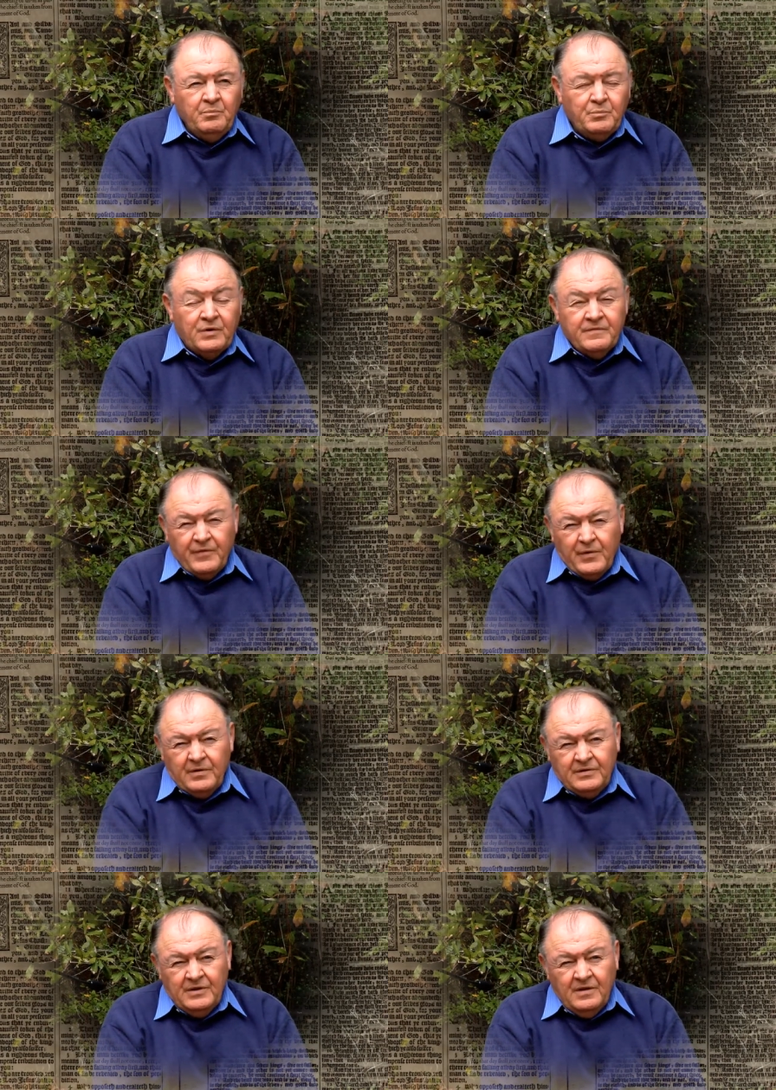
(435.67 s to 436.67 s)

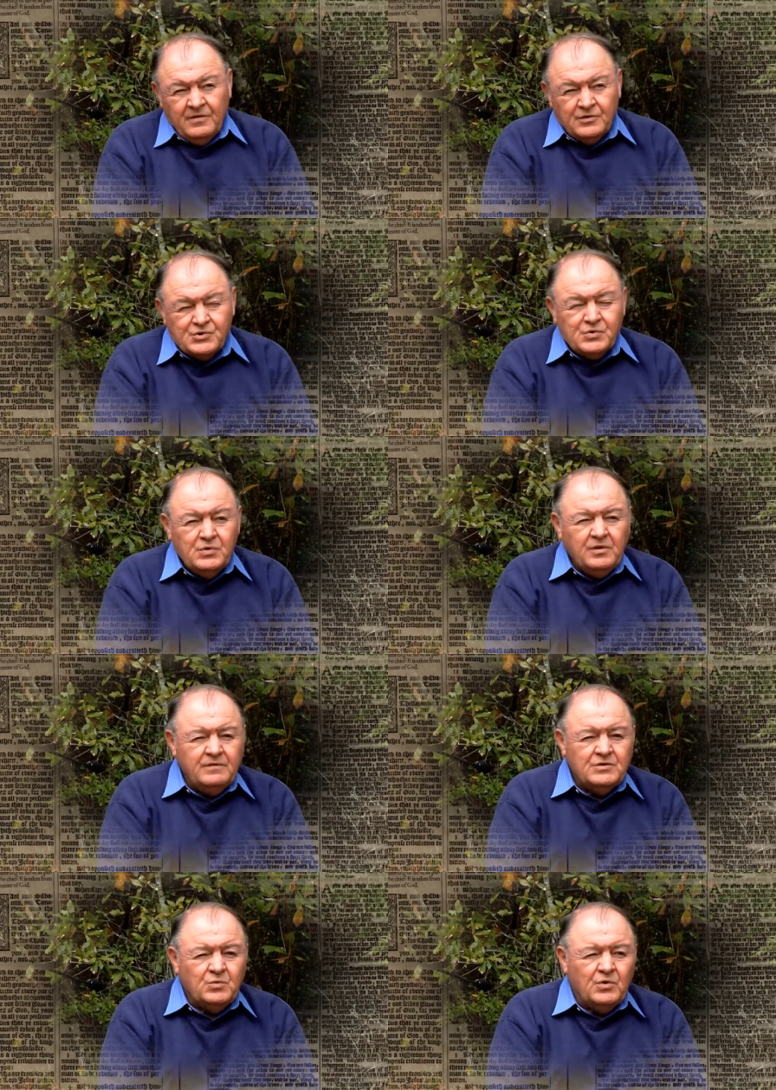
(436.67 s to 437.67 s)
pervert the truth of
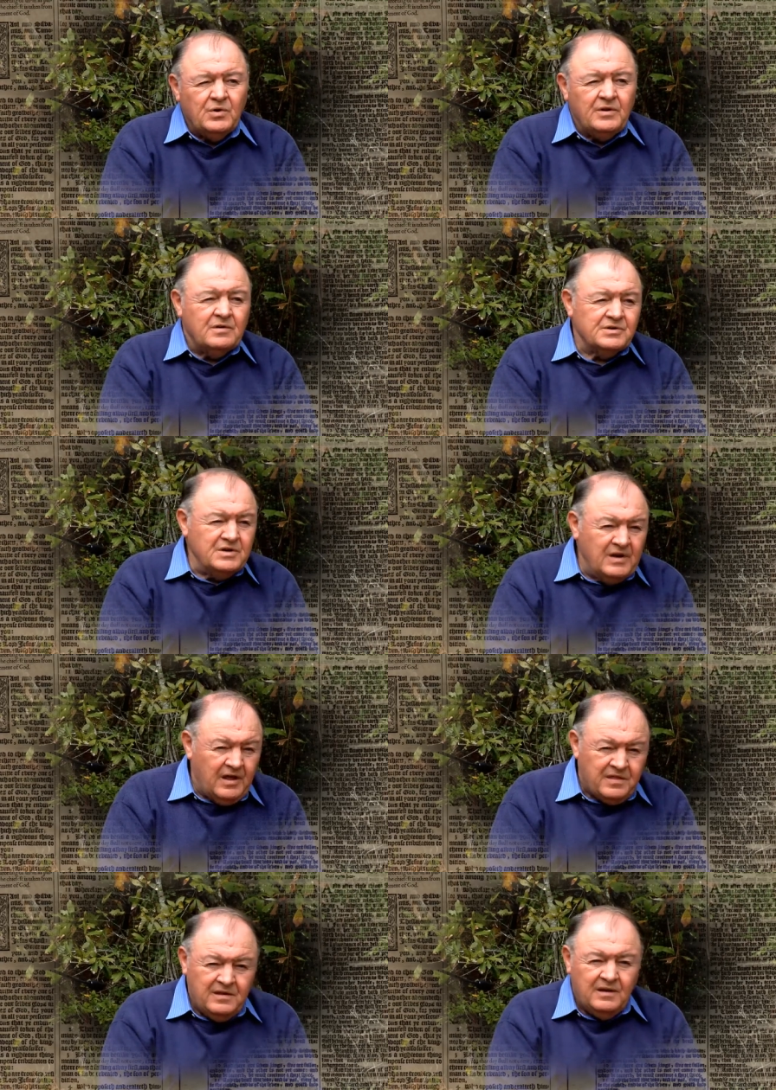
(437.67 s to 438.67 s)
His word. There is
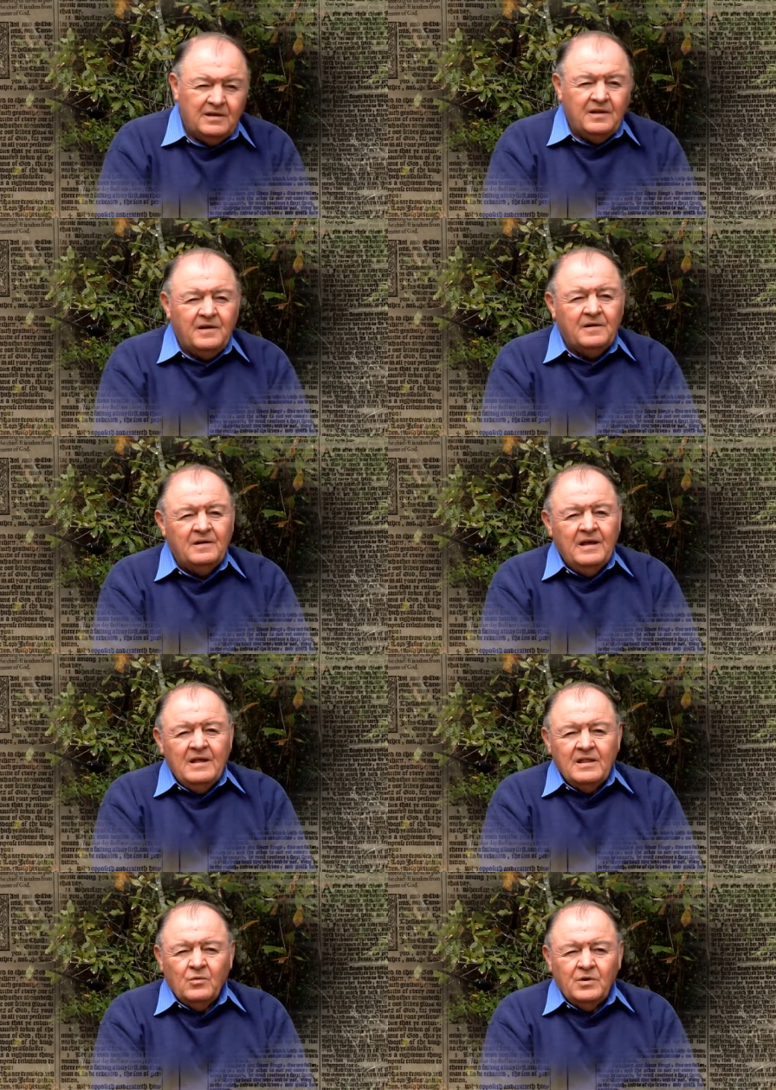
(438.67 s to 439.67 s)
nothing in there
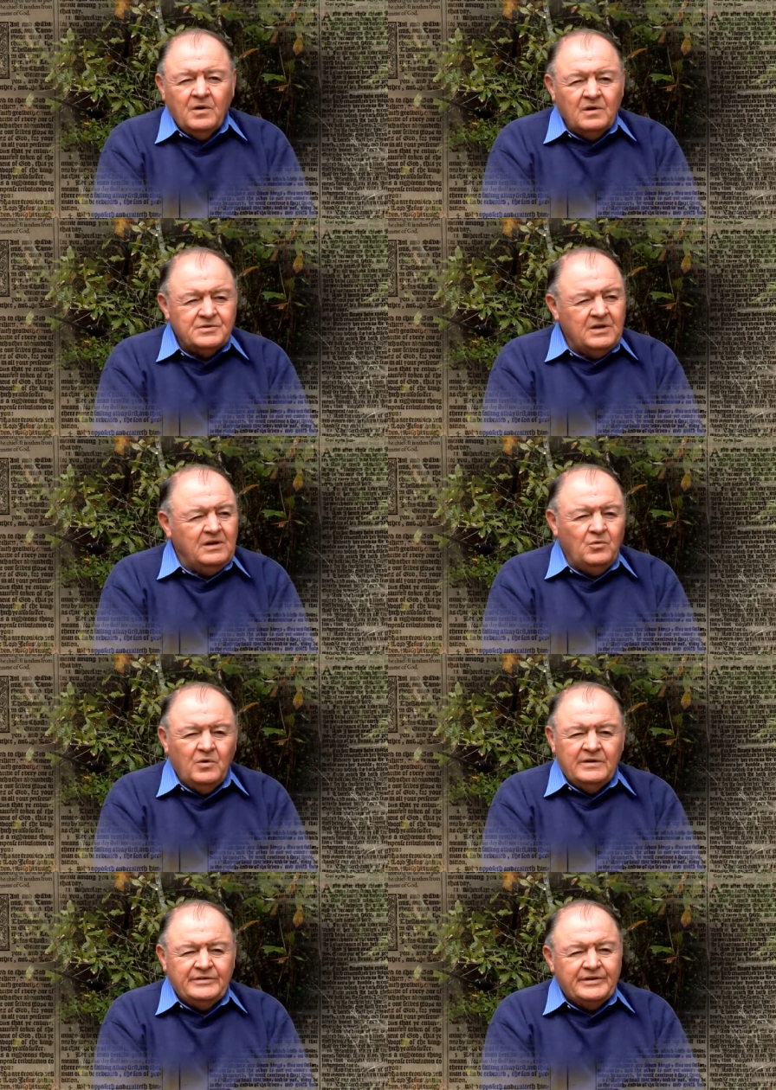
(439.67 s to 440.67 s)
that would cause
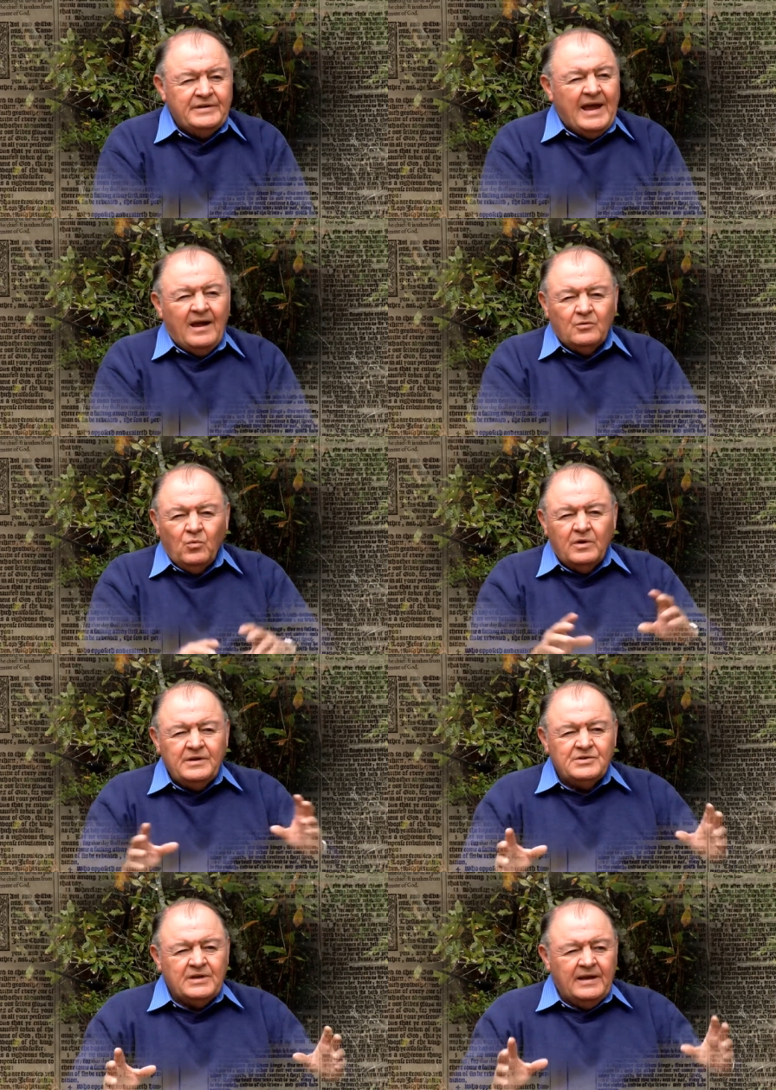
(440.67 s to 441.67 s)
anyone to doubt what
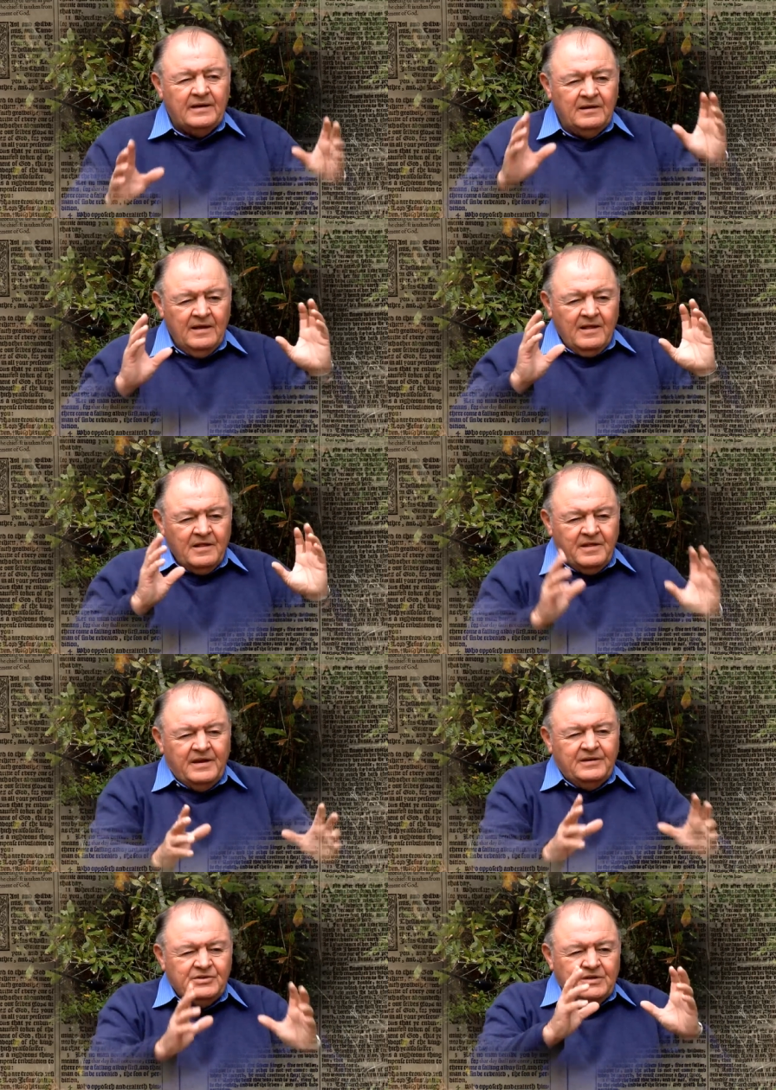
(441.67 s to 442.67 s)
He said.
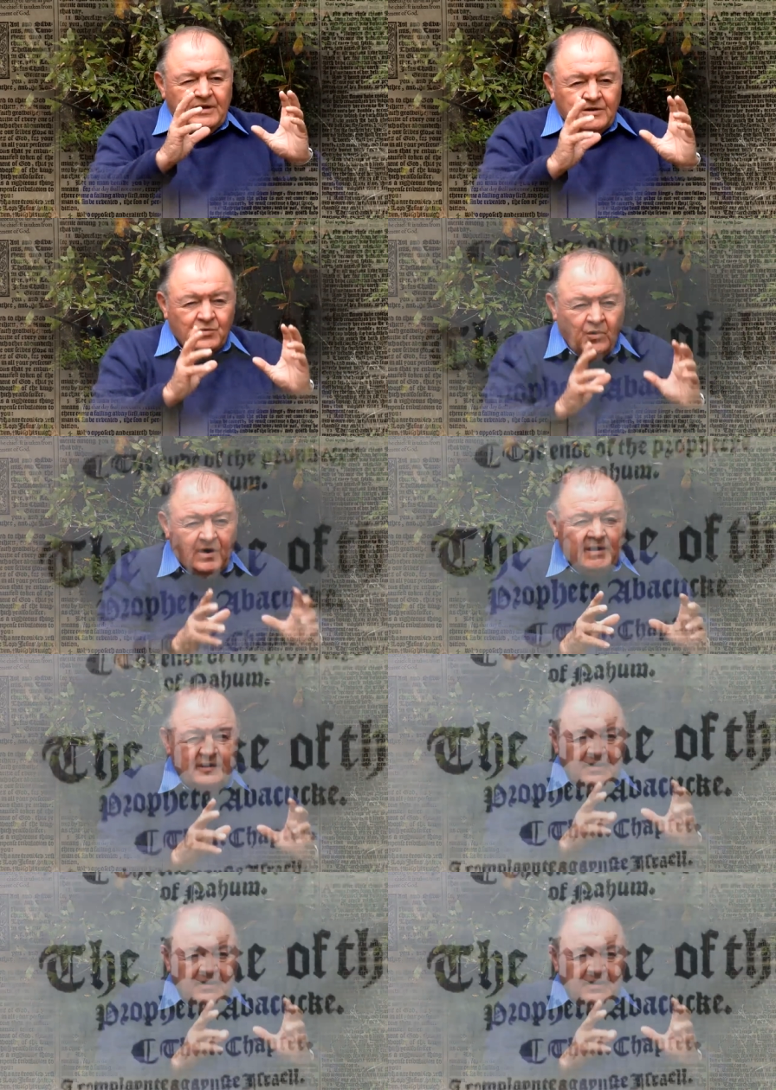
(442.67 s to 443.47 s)
This is what